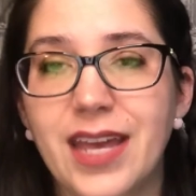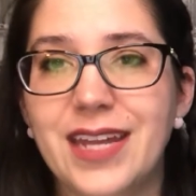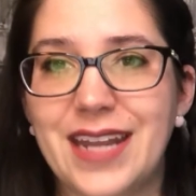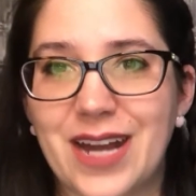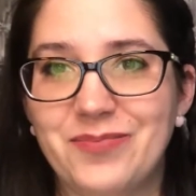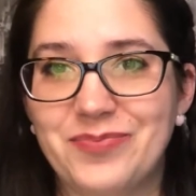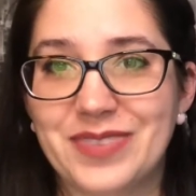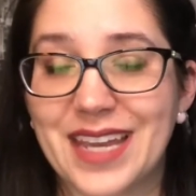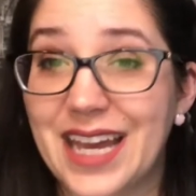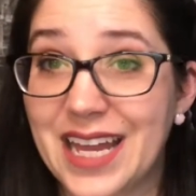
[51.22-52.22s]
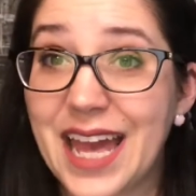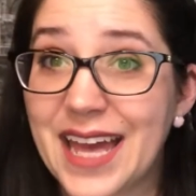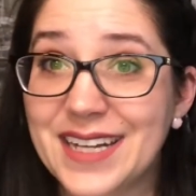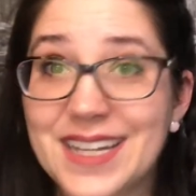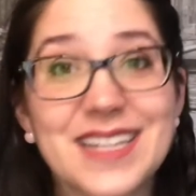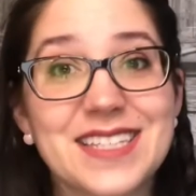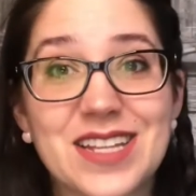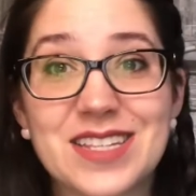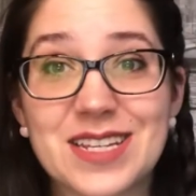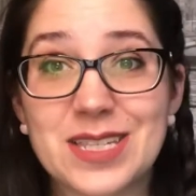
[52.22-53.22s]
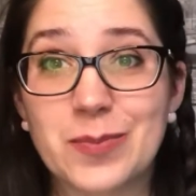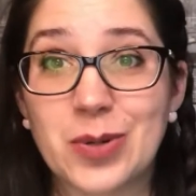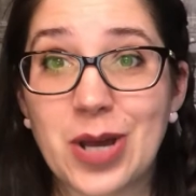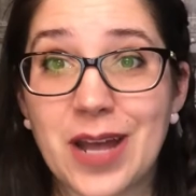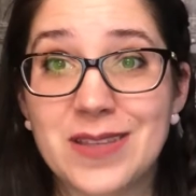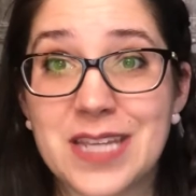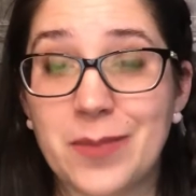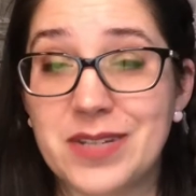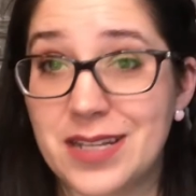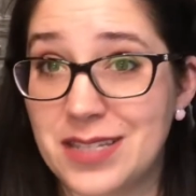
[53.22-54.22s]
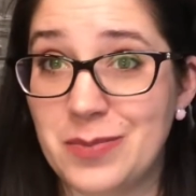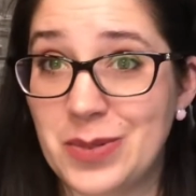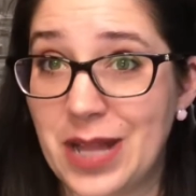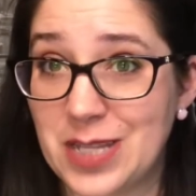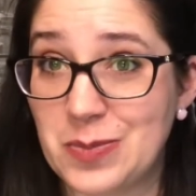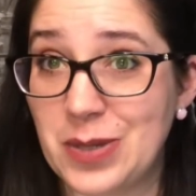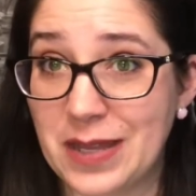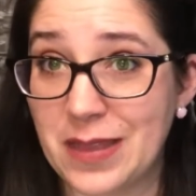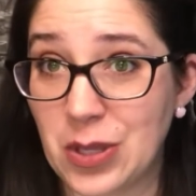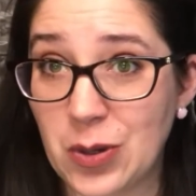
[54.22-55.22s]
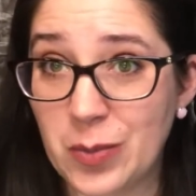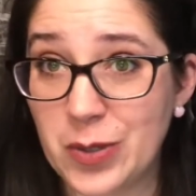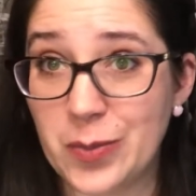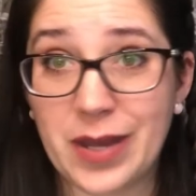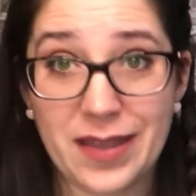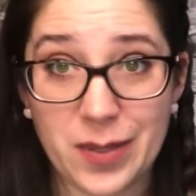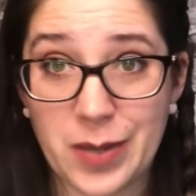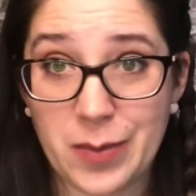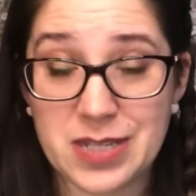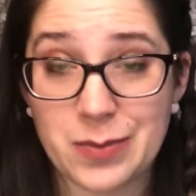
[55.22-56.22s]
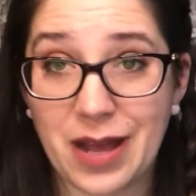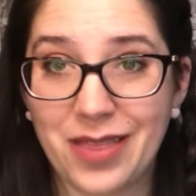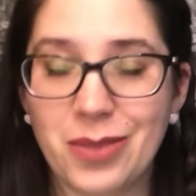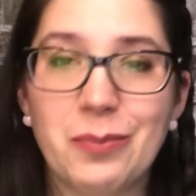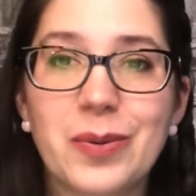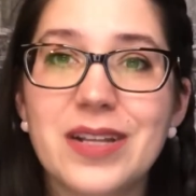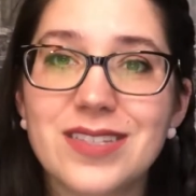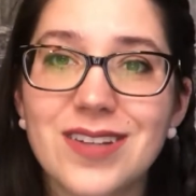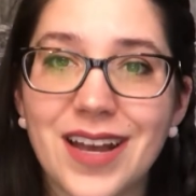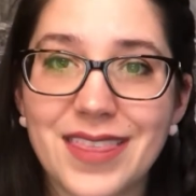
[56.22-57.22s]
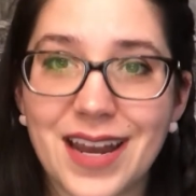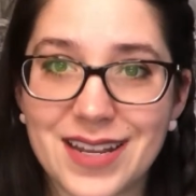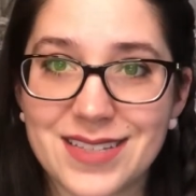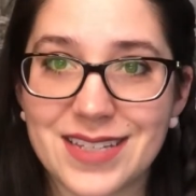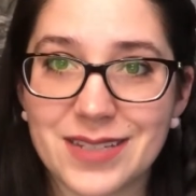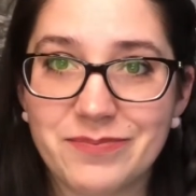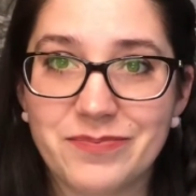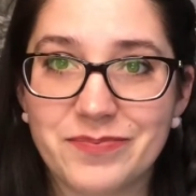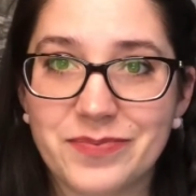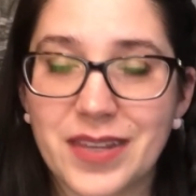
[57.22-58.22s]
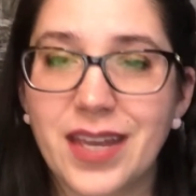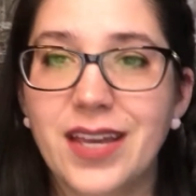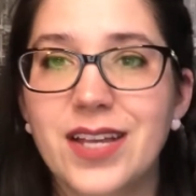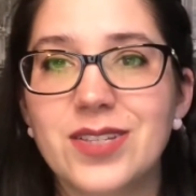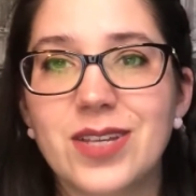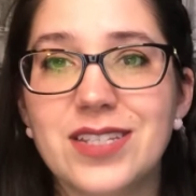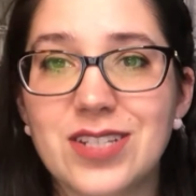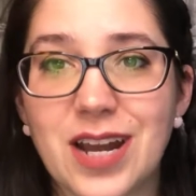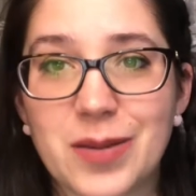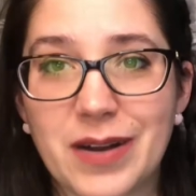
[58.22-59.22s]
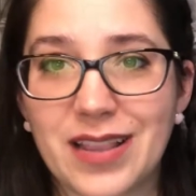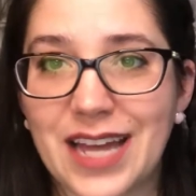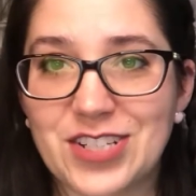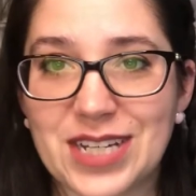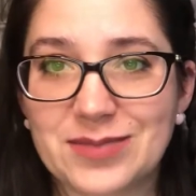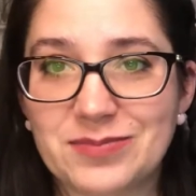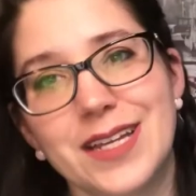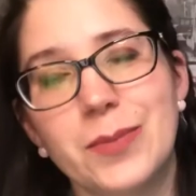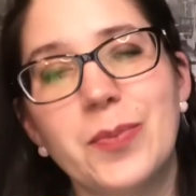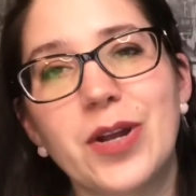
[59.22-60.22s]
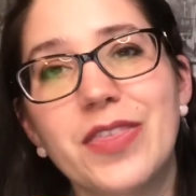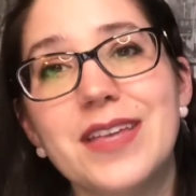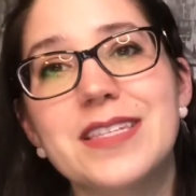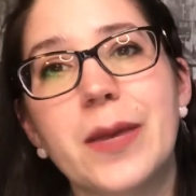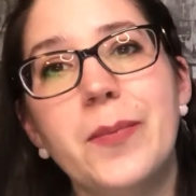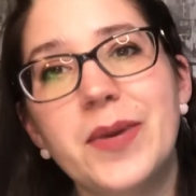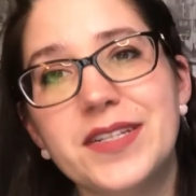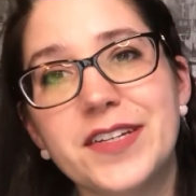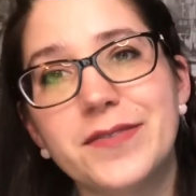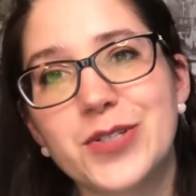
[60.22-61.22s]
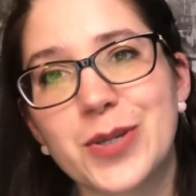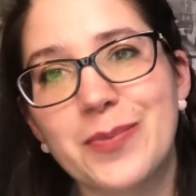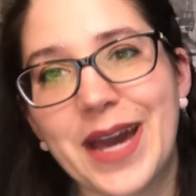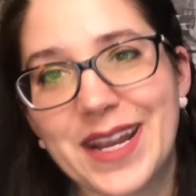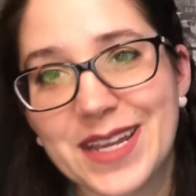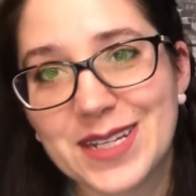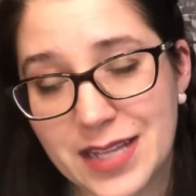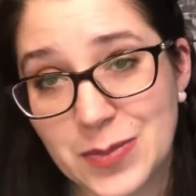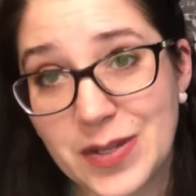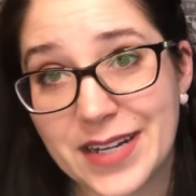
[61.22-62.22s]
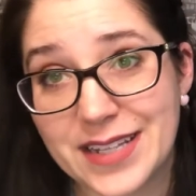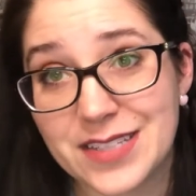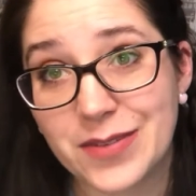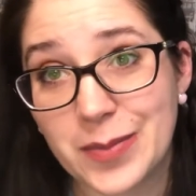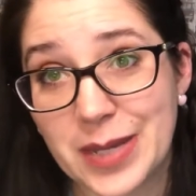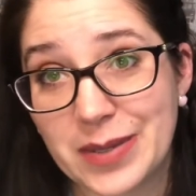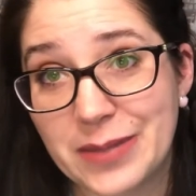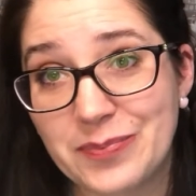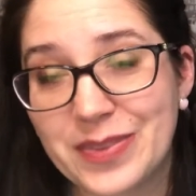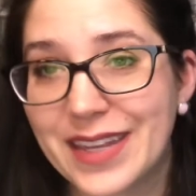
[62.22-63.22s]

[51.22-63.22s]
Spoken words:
Now, again, it sounds like a simple concept, as simple as putting your boob in the baby's mouth, but it's not that easy. So let's talk about latching. Birth is a bit of a traumatic experience for baby.